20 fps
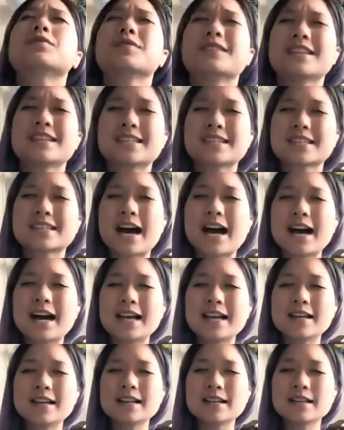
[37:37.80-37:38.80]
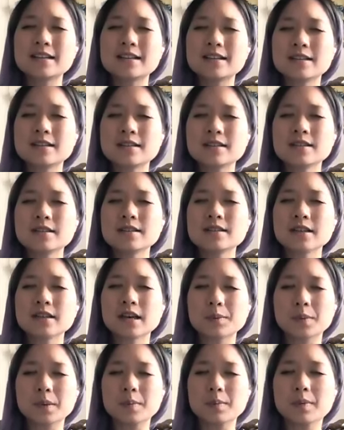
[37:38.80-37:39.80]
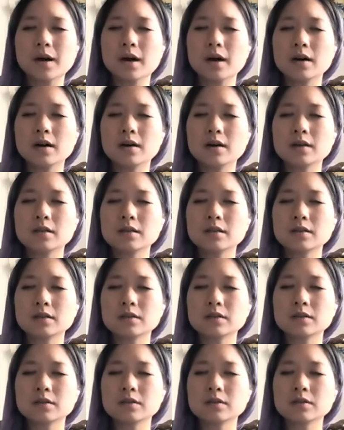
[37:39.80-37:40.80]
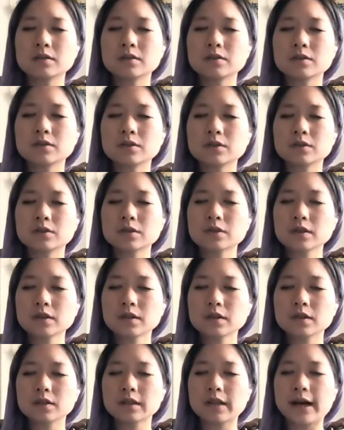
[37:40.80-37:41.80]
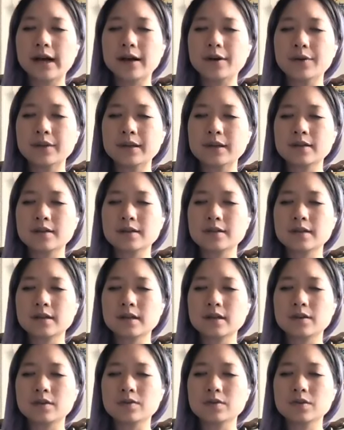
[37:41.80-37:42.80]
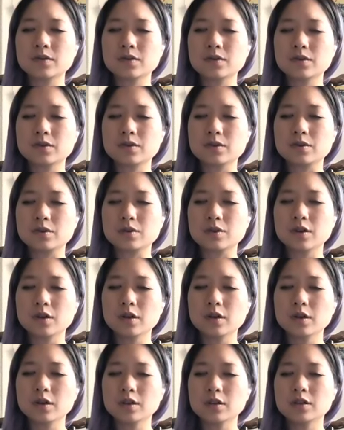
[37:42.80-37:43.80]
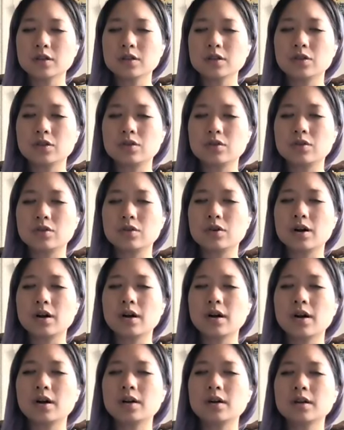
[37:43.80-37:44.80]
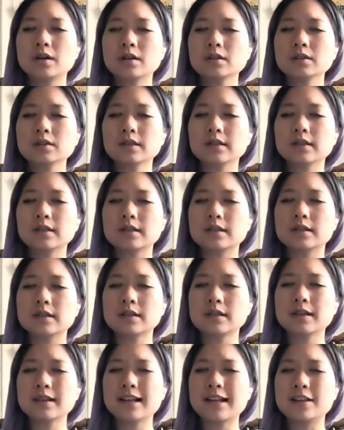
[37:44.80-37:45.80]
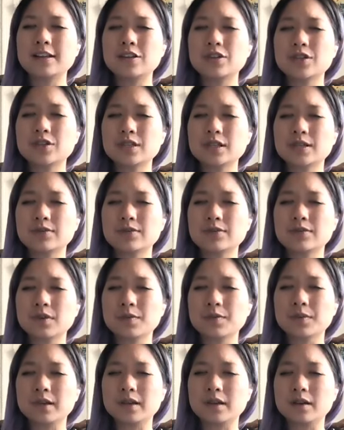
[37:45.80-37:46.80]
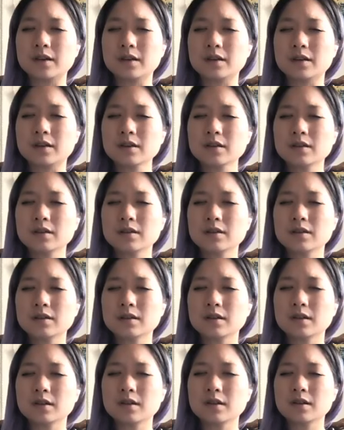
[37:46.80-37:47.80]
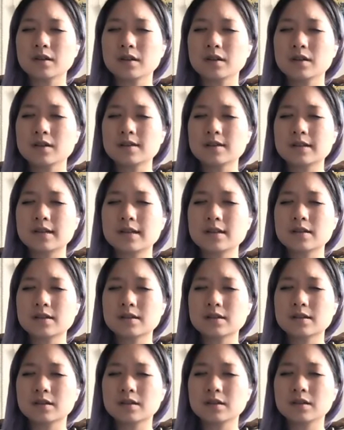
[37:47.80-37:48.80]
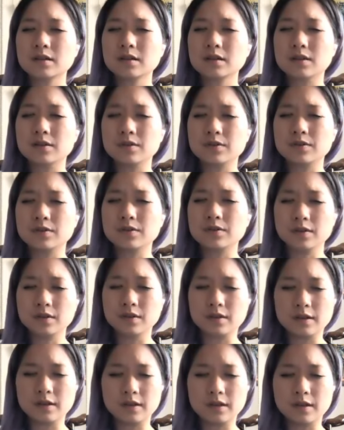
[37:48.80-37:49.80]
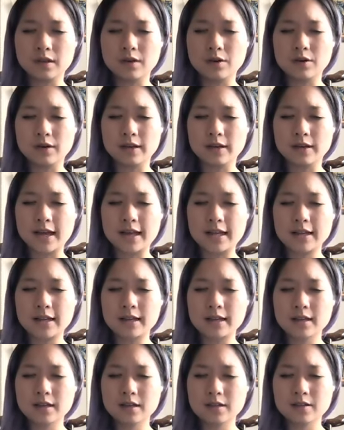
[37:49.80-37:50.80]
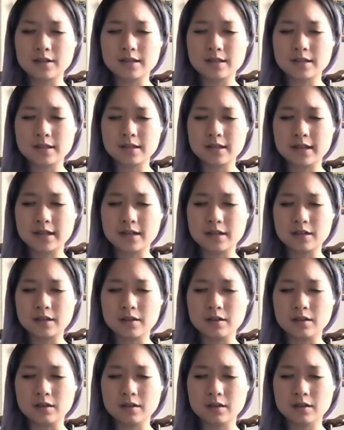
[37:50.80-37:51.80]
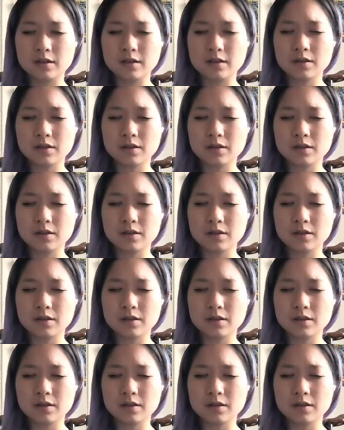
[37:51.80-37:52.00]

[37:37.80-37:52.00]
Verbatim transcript: the skies up above, allowing yourself to draw in energy from the earth, center of the organic crystalline earth